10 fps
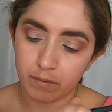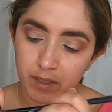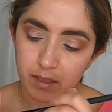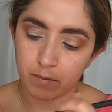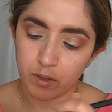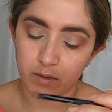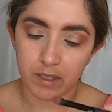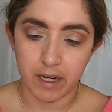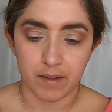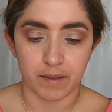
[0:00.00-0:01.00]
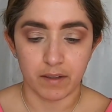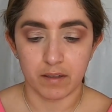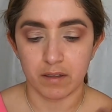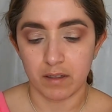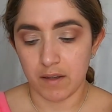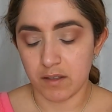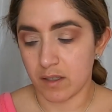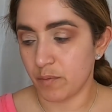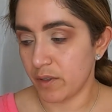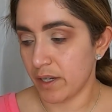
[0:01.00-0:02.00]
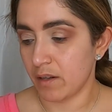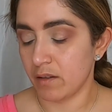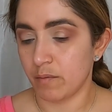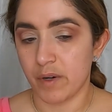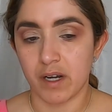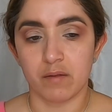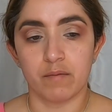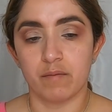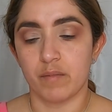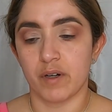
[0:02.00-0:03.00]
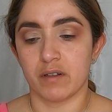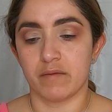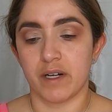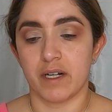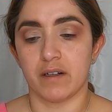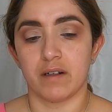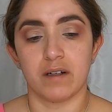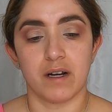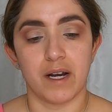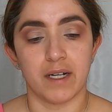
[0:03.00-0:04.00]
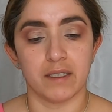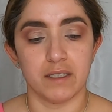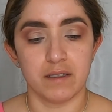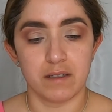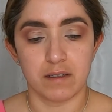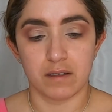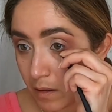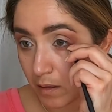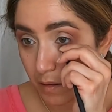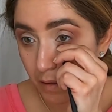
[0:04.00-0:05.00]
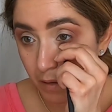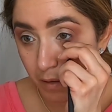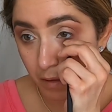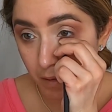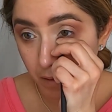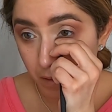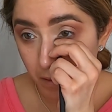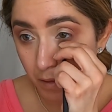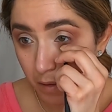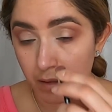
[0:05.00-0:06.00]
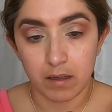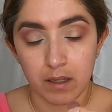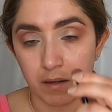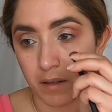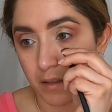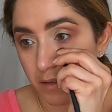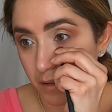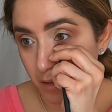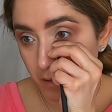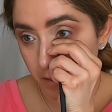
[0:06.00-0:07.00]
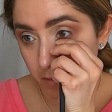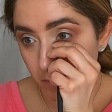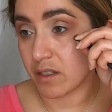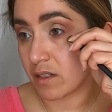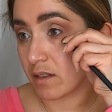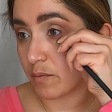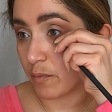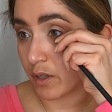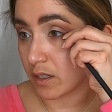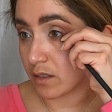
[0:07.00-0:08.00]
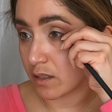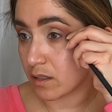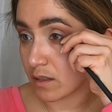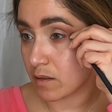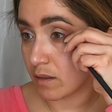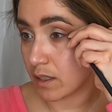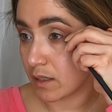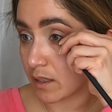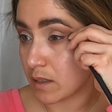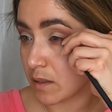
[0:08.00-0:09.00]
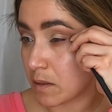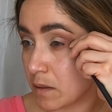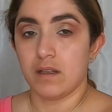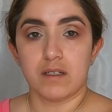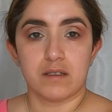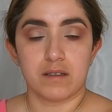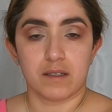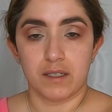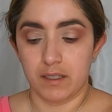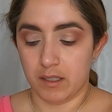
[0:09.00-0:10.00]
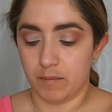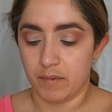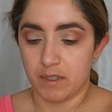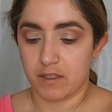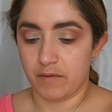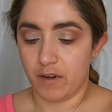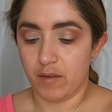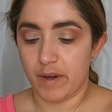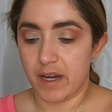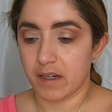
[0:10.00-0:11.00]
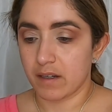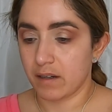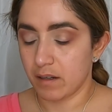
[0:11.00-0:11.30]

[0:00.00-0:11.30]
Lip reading: Mix them two together, and then just put that on the bottom part of our eyelids. And I'm going to just pinch this brush and just go like this. Let's just clean up this fallback.